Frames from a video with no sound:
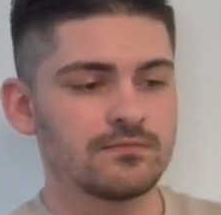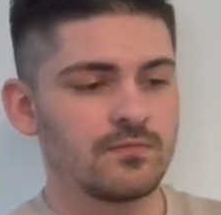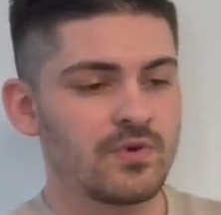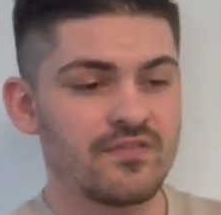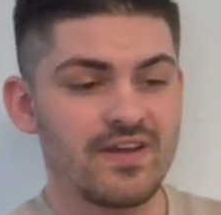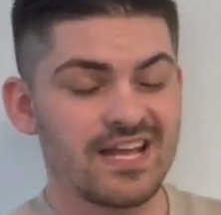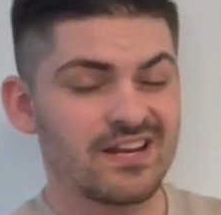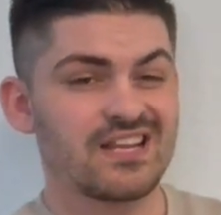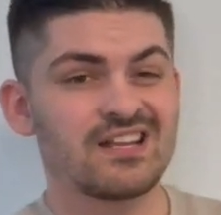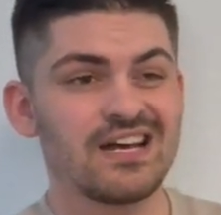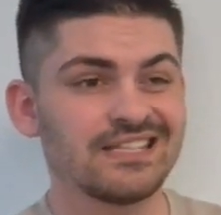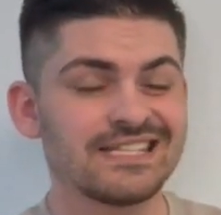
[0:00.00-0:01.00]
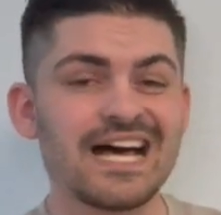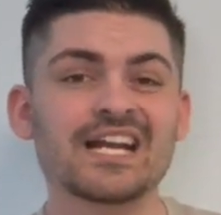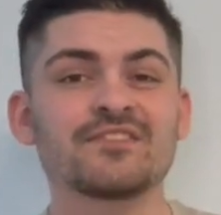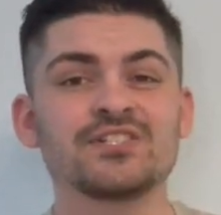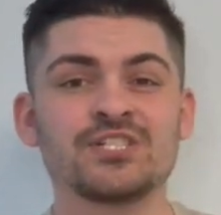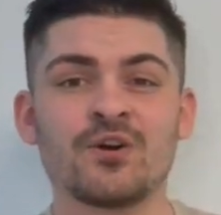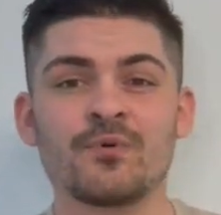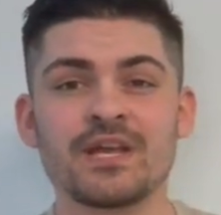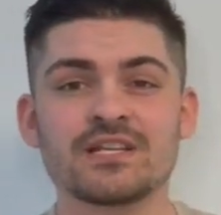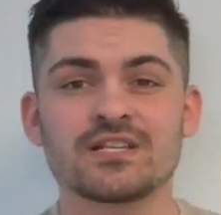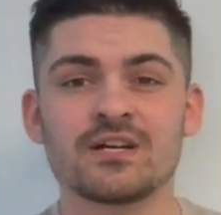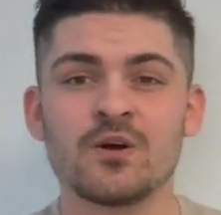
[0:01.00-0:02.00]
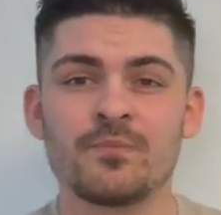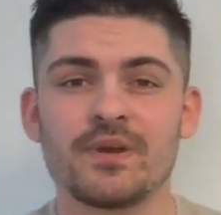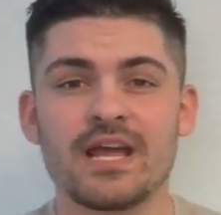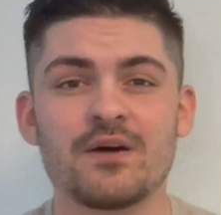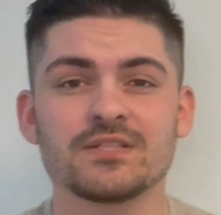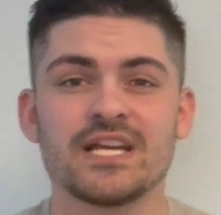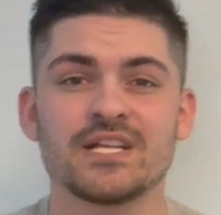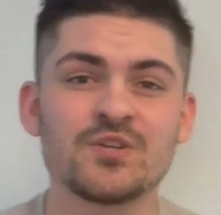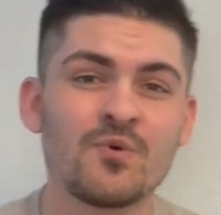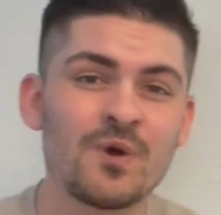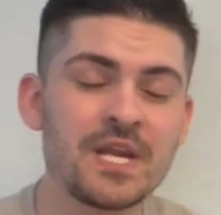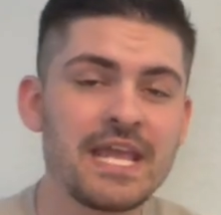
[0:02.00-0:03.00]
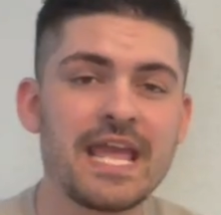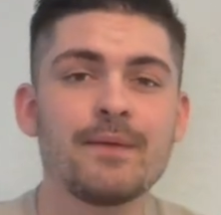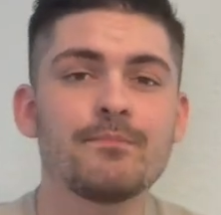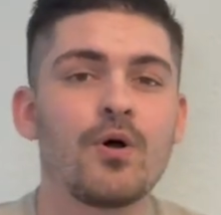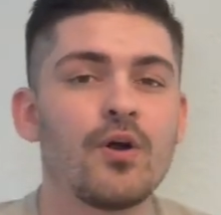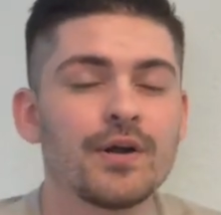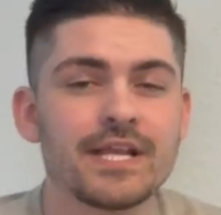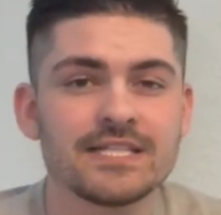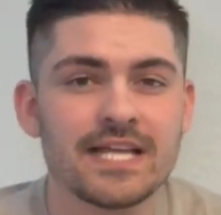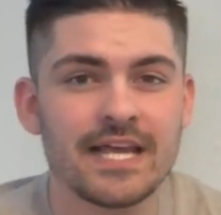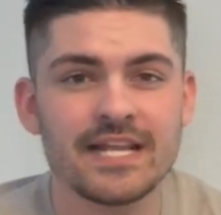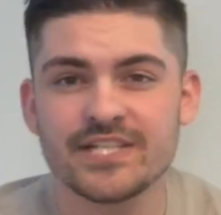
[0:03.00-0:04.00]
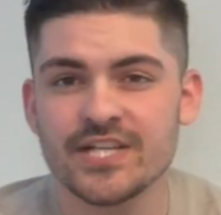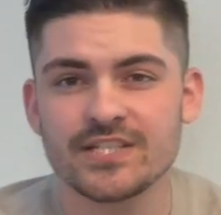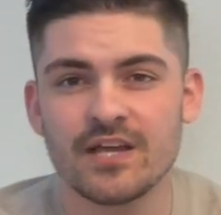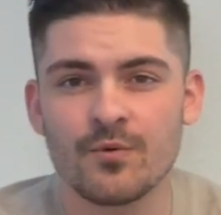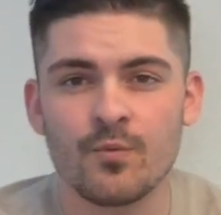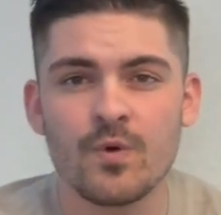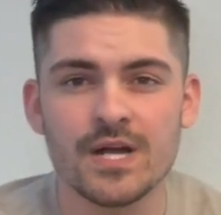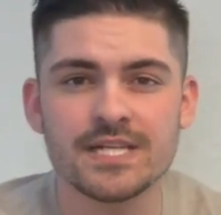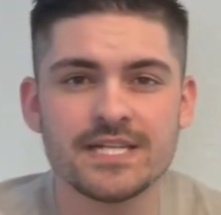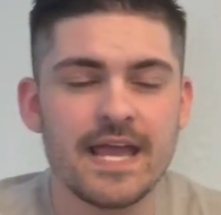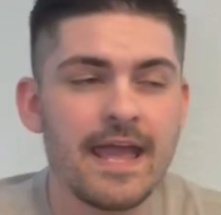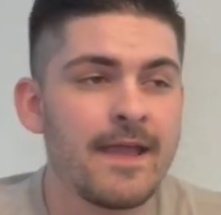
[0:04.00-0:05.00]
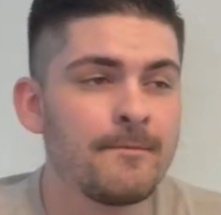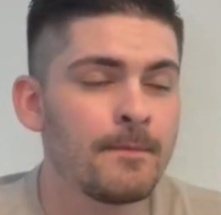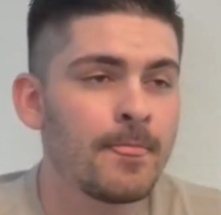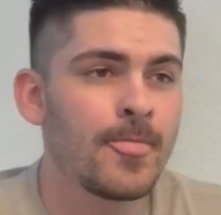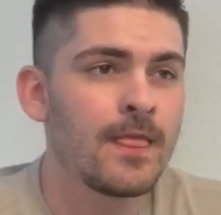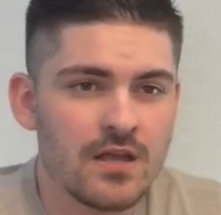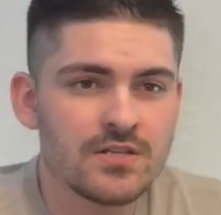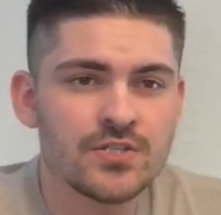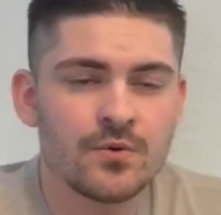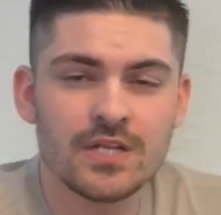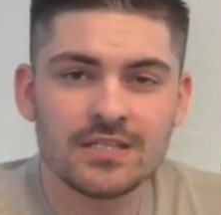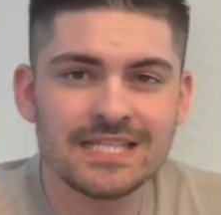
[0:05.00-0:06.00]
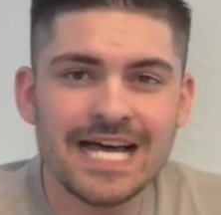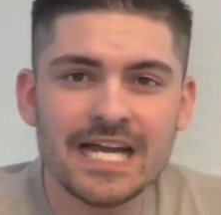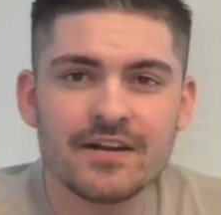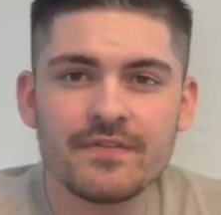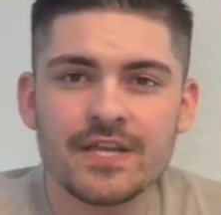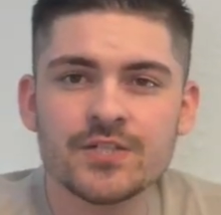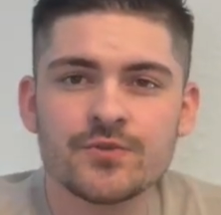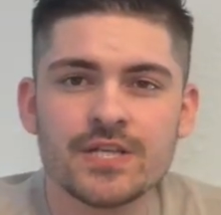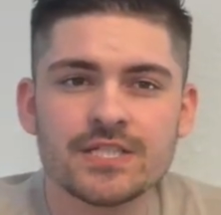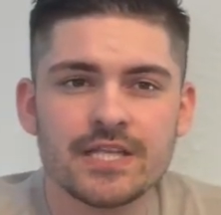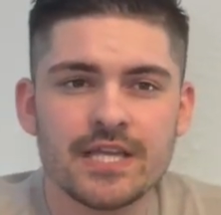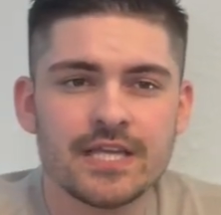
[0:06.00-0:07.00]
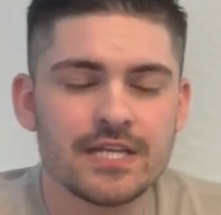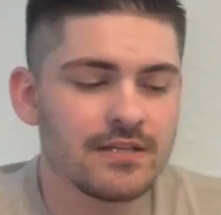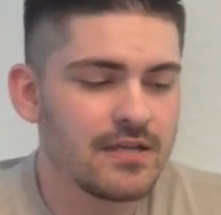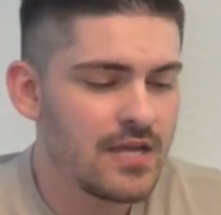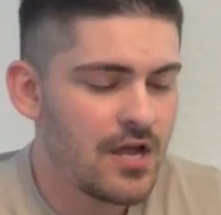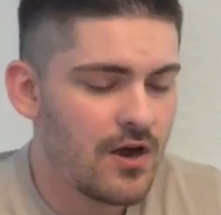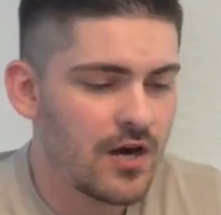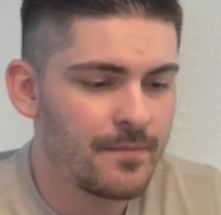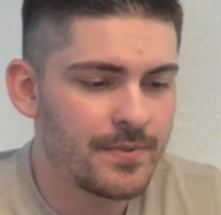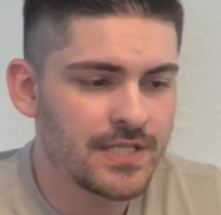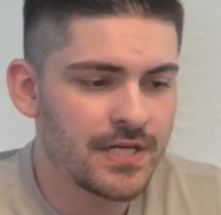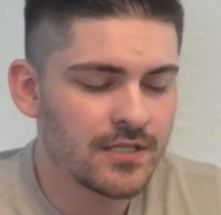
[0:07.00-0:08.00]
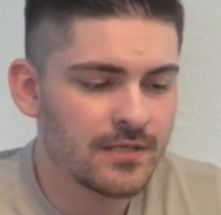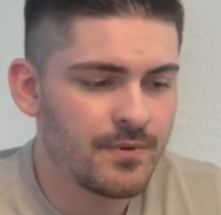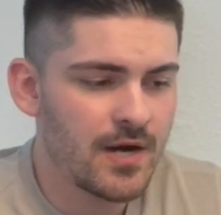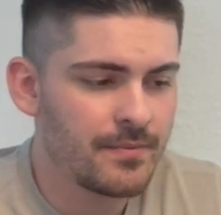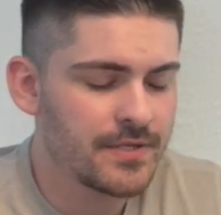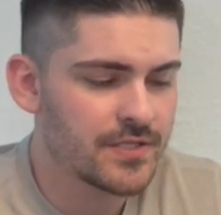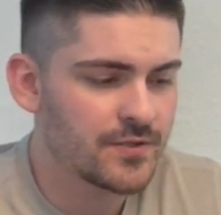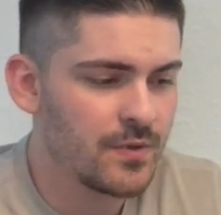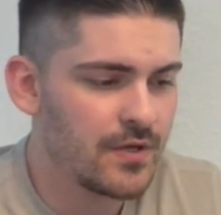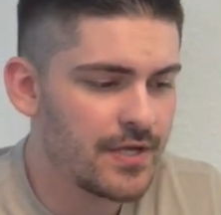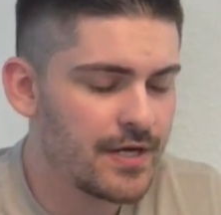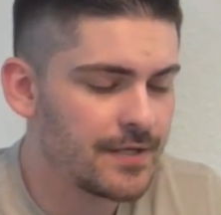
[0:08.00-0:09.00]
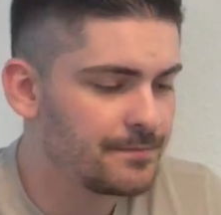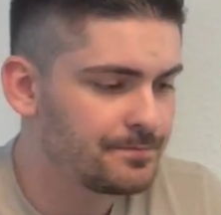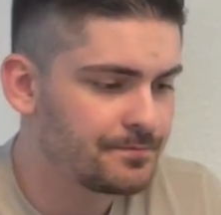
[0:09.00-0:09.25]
We've had a lot of showings. Our open house had 28 parties at it just on one day, showing a lot of interest in our particular properties as well here.